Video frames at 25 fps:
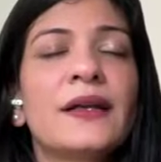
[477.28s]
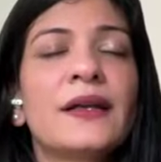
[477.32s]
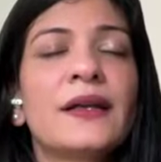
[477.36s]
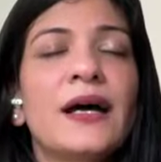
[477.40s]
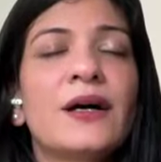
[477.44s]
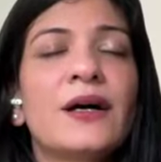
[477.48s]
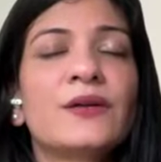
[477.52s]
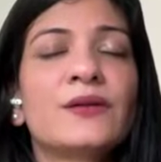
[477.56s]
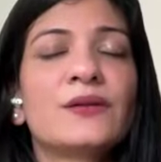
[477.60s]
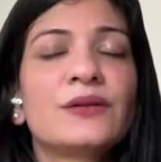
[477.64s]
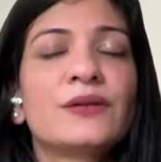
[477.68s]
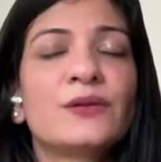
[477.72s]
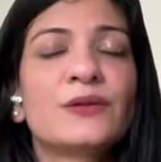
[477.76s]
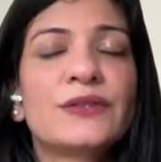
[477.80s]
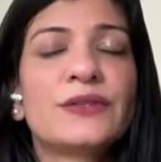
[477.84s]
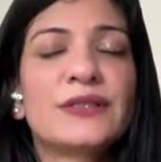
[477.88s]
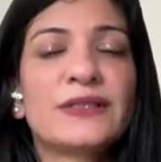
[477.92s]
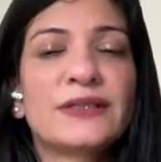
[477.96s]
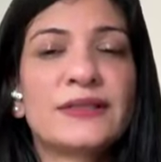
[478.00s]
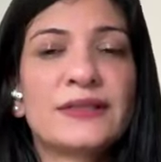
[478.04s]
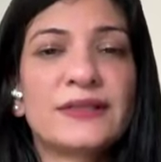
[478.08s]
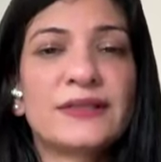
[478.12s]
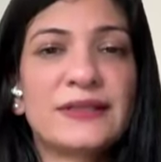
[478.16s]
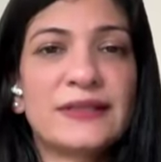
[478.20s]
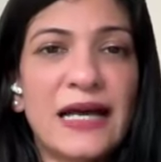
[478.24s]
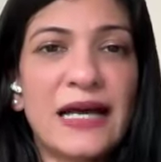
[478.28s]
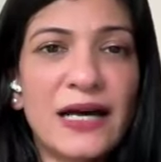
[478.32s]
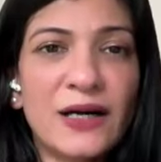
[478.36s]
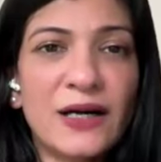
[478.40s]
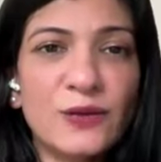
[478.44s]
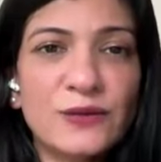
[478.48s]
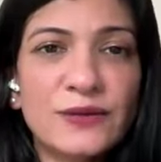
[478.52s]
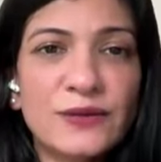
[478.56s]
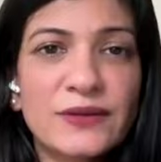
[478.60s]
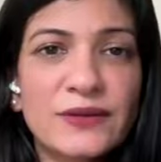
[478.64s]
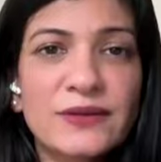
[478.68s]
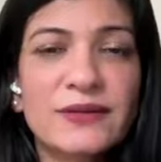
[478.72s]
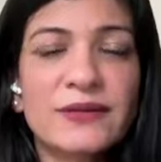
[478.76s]
And now notice
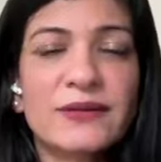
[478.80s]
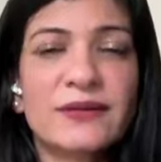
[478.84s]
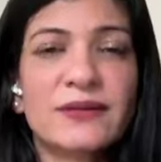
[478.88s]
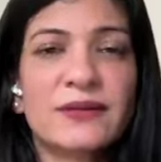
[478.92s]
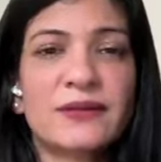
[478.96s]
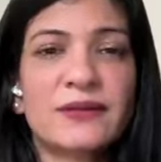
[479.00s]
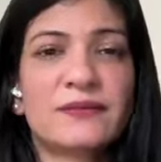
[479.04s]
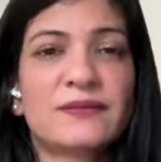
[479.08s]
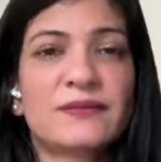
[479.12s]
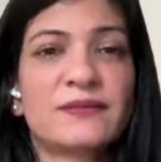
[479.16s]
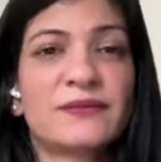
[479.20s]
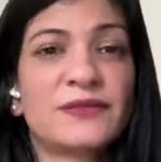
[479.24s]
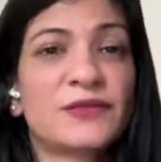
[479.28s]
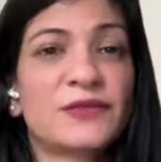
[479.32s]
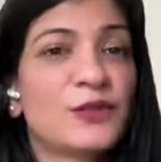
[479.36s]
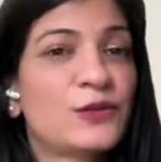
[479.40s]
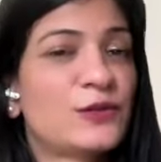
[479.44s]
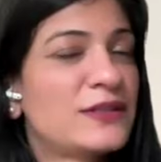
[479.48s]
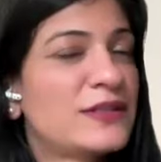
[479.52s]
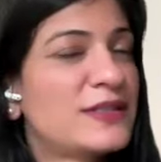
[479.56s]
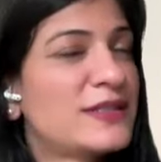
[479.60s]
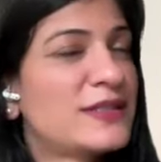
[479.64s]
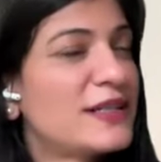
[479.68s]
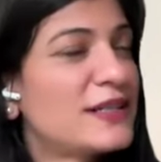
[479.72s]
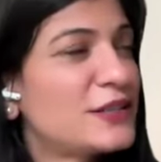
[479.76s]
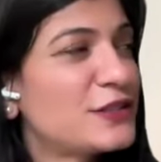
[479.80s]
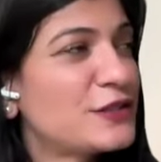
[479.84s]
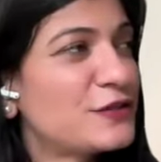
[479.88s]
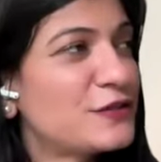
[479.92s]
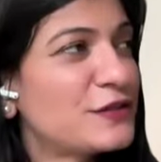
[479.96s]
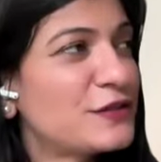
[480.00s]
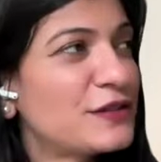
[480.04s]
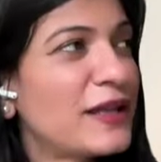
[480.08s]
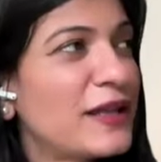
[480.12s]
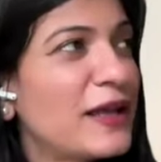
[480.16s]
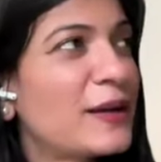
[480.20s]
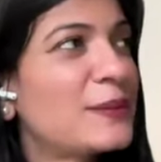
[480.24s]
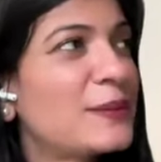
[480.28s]
sounds. Don't search
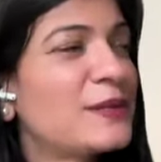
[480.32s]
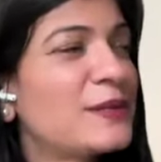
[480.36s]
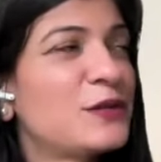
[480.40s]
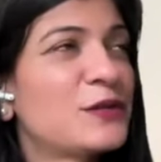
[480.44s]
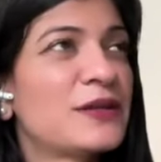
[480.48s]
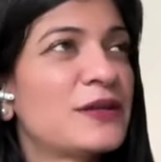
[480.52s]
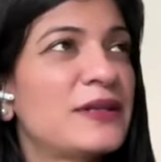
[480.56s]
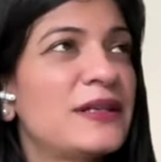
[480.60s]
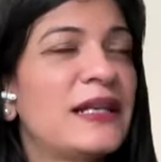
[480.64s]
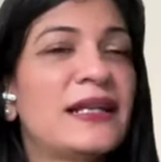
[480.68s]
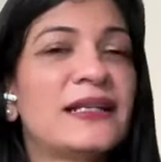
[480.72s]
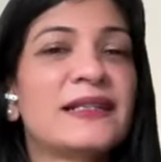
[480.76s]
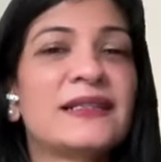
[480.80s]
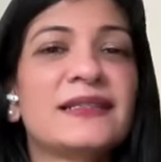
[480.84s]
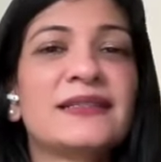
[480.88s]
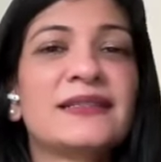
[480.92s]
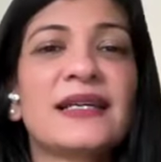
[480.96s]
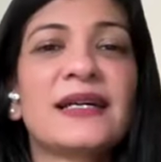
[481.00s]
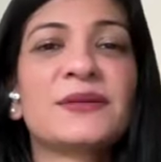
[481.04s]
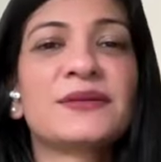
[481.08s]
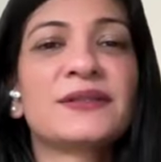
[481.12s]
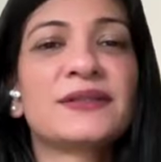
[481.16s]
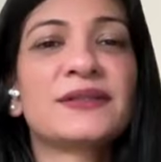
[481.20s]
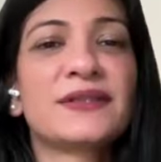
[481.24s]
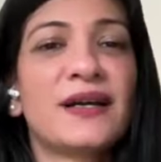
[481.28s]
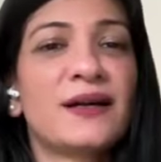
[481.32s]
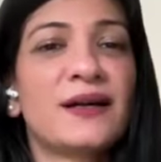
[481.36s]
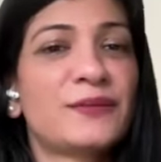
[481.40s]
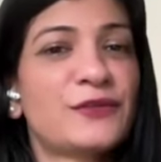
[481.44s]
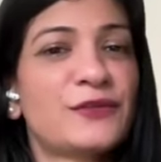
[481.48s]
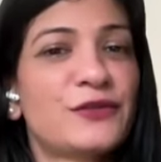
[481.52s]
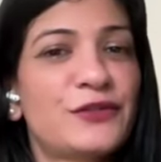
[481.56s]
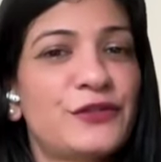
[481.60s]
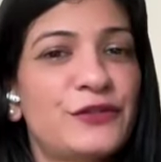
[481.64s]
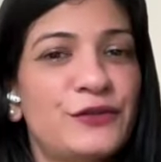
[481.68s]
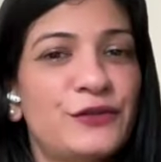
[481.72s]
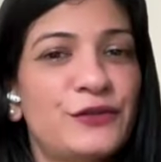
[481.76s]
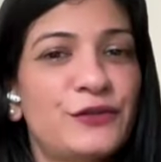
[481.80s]
for them. You can let sounds
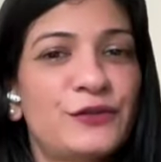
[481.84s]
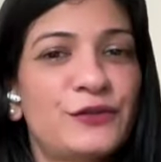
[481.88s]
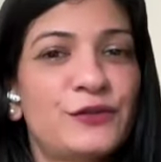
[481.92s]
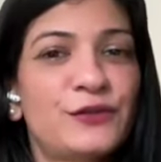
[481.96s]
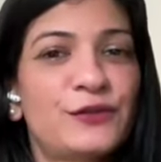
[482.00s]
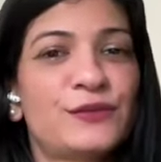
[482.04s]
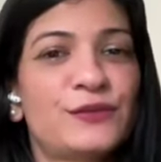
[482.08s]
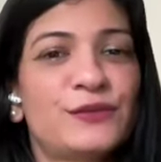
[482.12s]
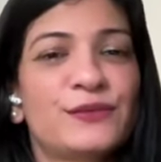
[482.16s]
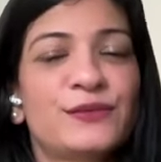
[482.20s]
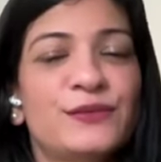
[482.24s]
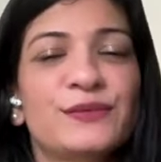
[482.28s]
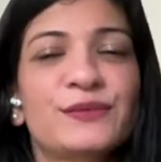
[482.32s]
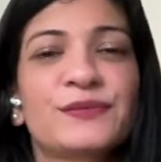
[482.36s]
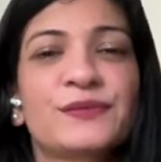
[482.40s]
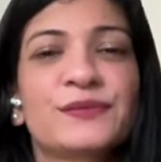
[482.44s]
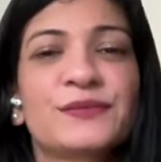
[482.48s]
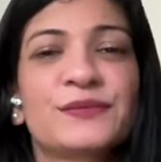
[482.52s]
come to you.